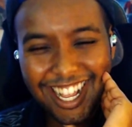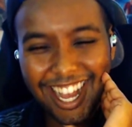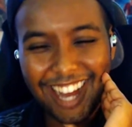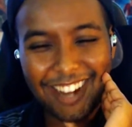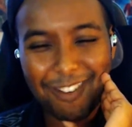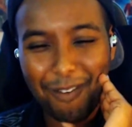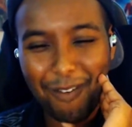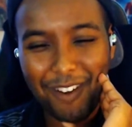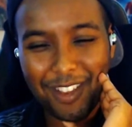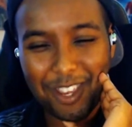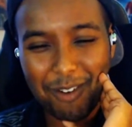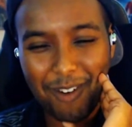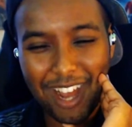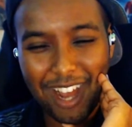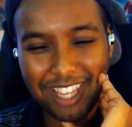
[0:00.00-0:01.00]
How's
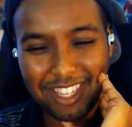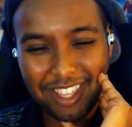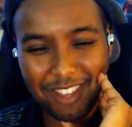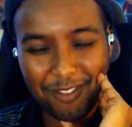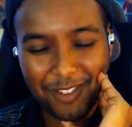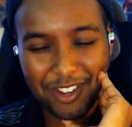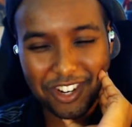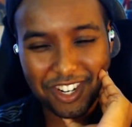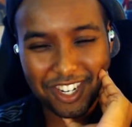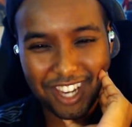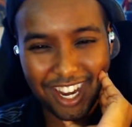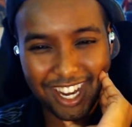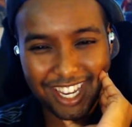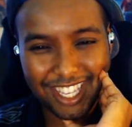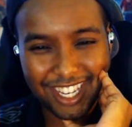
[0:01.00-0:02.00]
Professor Wise of the future
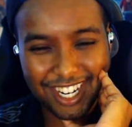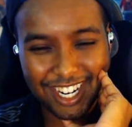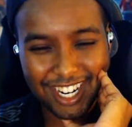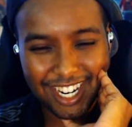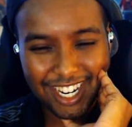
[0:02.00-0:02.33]
talking to her?